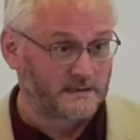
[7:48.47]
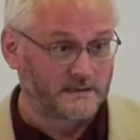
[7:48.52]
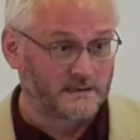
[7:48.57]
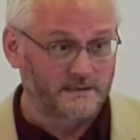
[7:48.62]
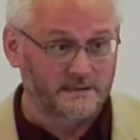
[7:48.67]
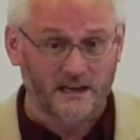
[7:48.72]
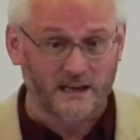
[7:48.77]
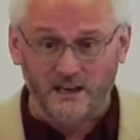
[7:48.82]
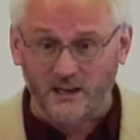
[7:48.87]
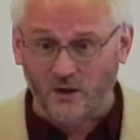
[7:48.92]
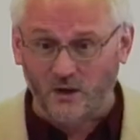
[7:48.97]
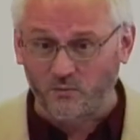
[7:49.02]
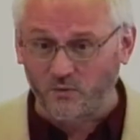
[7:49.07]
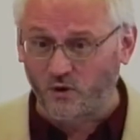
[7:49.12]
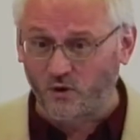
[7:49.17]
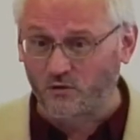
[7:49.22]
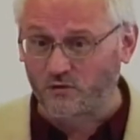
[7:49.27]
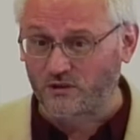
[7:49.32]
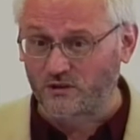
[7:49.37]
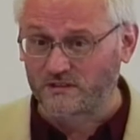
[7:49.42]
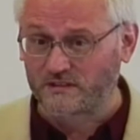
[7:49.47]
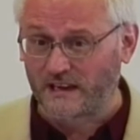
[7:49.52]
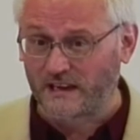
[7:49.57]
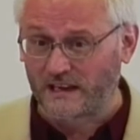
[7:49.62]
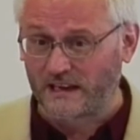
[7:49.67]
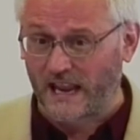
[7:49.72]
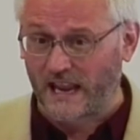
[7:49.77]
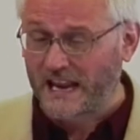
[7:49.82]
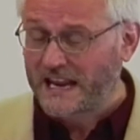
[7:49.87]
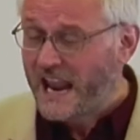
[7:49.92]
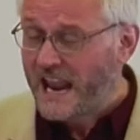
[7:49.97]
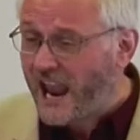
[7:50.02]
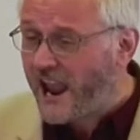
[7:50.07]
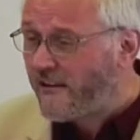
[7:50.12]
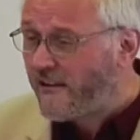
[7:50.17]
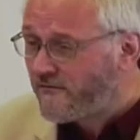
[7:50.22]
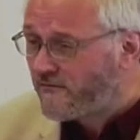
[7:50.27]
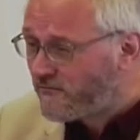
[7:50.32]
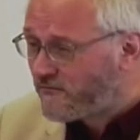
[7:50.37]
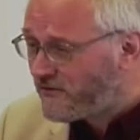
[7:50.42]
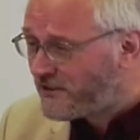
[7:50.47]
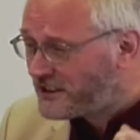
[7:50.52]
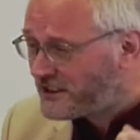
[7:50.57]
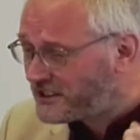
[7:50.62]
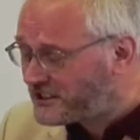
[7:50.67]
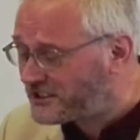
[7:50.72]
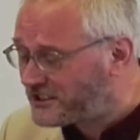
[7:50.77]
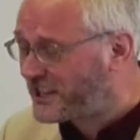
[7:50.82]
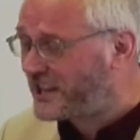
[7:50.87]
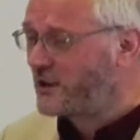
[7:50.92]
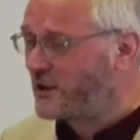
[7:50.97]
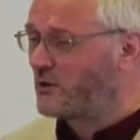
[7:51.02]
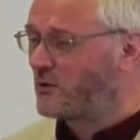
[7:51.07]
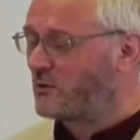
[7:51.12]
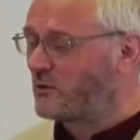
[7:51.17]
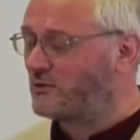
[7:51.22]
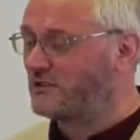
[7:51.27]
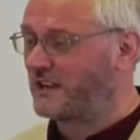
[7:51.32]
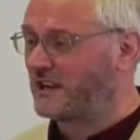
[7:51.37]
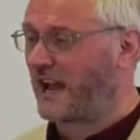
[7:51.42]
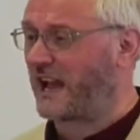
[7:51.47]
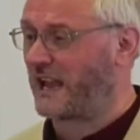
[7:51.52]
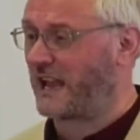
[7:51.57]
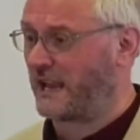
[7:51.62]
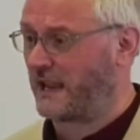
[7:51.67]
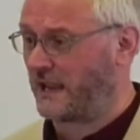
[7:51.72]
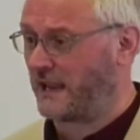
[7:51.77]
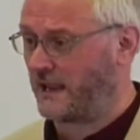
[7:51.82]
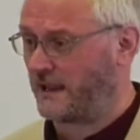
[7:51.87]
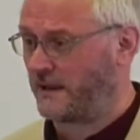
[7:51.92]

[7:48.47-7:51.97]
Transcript: Take up your cross daily. And every single day,